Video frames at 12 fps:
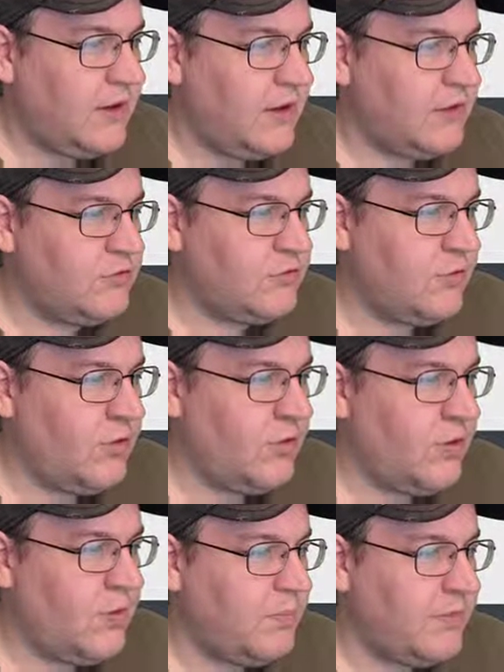
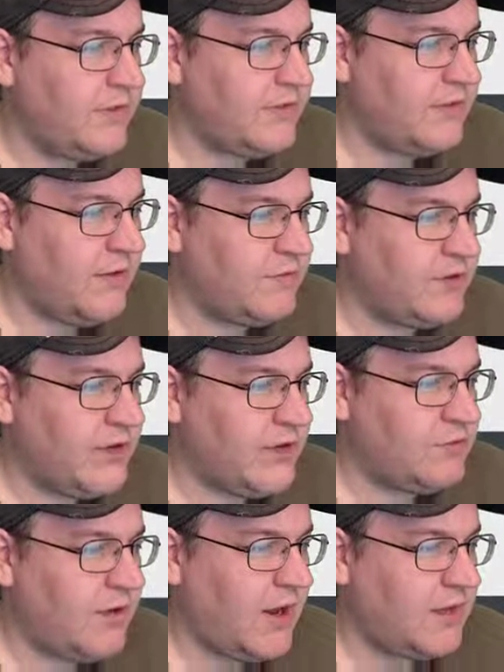Control plus left click
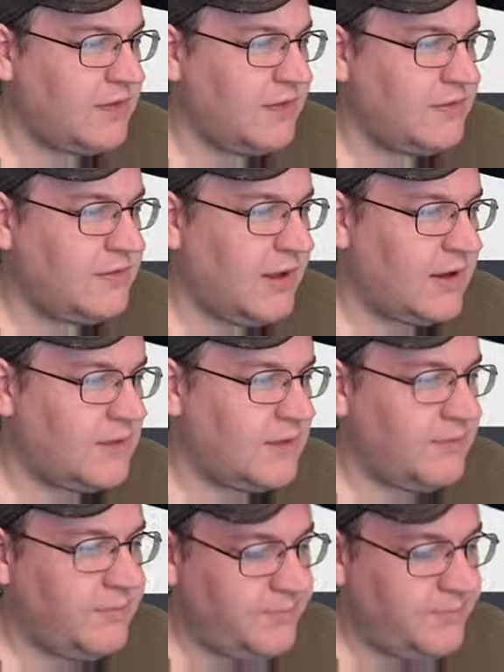drag, deselect.